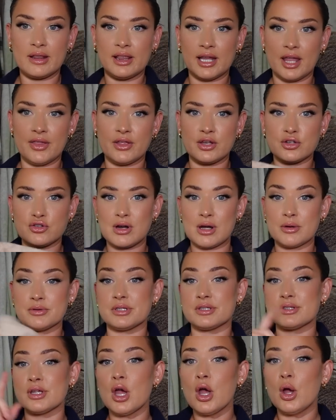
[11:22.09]
leather
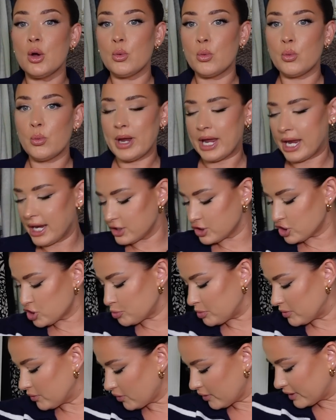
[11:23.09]
trousers,
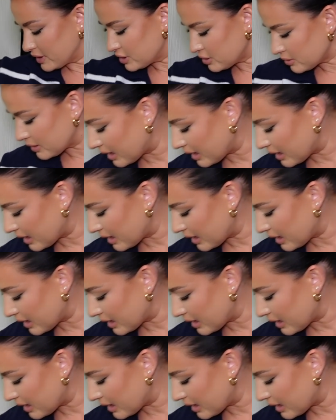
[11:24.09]
which before I do